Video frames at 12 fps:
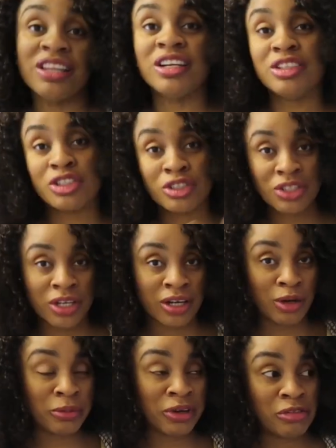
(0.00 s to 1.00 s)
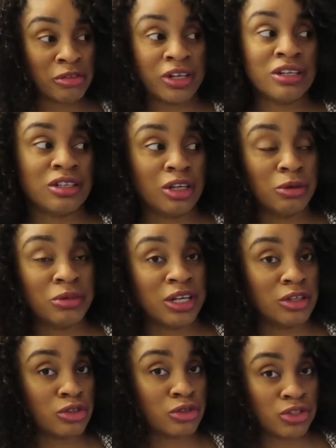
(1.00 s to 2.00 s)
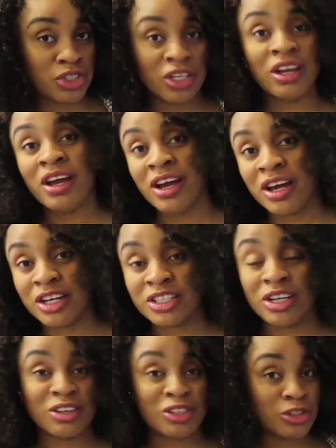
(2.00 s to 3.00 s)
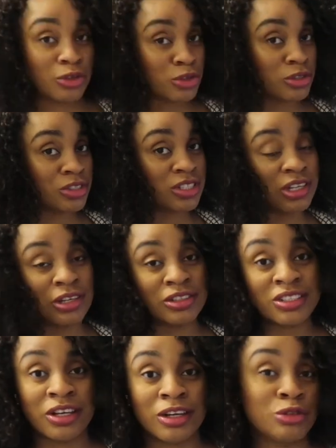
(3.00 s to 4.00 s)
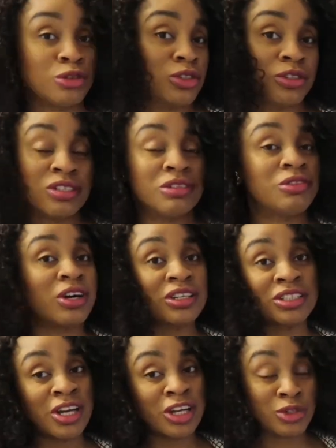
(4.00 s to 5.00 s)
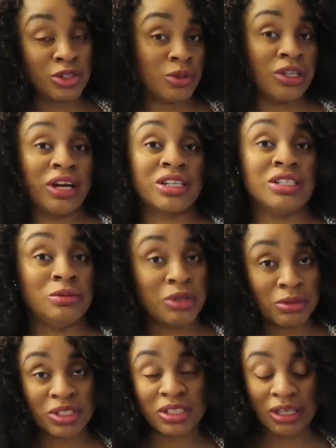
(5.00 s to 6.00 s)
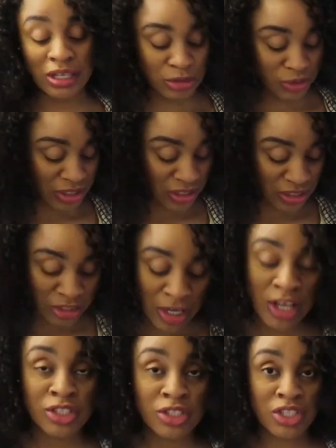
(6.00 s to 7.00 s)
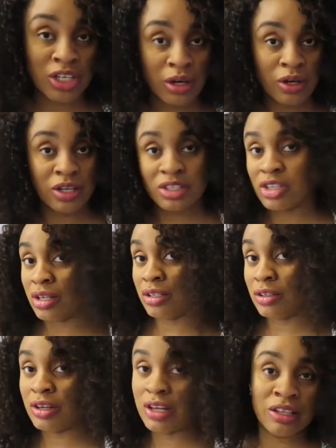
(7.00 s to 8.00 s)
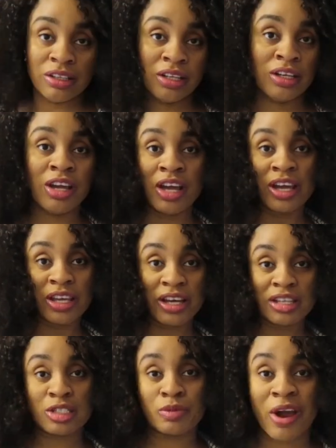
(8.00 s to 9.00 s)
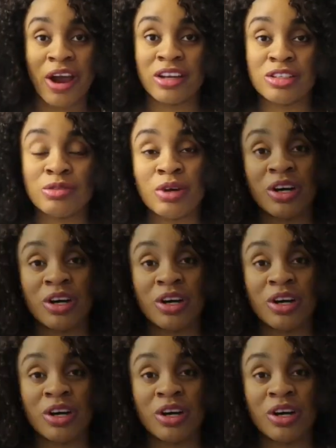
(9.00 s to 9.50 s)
And then you should check out my friend Nevi Suji, her channel. She also styles cycle shorts. In fact, she was the one that actually made me start doing this. So check out her channel and then get inspired as